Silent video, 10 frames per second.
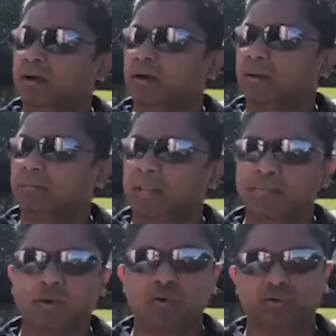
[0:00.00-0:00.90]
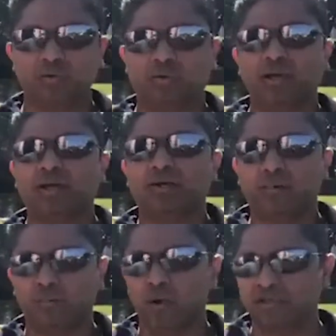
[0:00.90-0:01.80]
Let me go through quickly
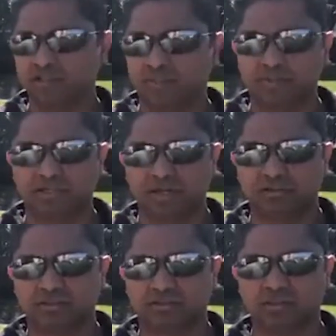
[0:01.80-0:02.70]
on bonus depreciation.